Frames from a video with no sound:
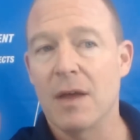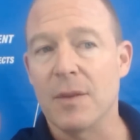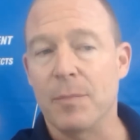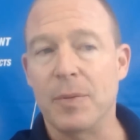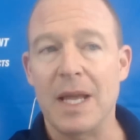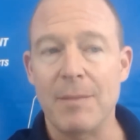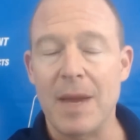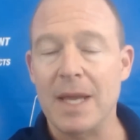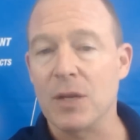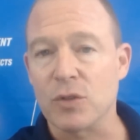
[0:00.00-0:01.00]
the
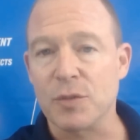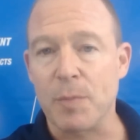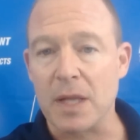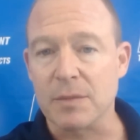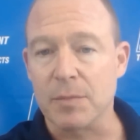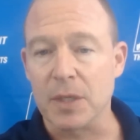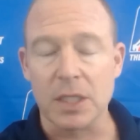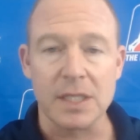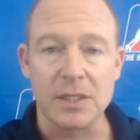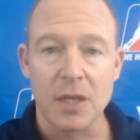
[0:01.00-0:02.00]
playmaking
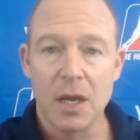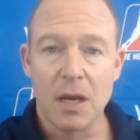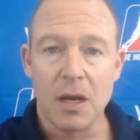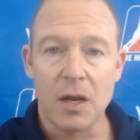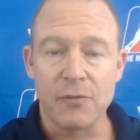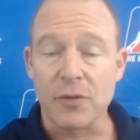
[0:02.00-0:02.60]
responsibilities uh,